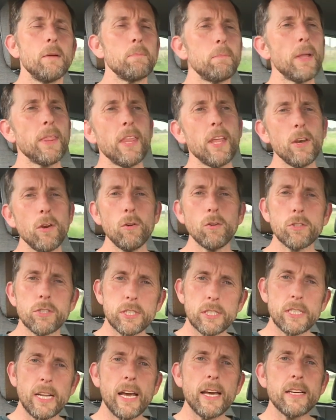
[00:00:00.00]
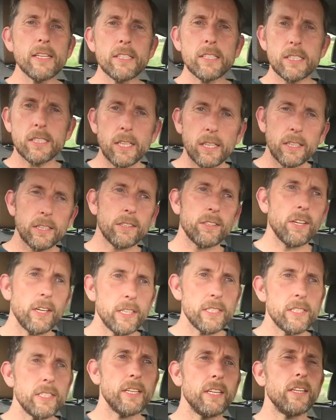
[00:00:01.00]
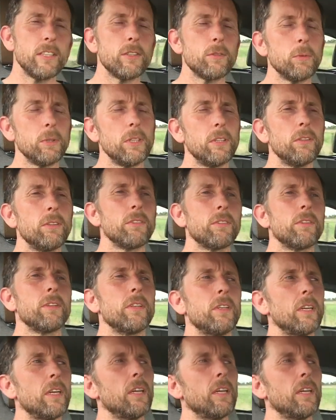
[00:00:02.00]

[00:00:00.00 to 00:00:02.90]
but they're not standard size 19-inch wheels.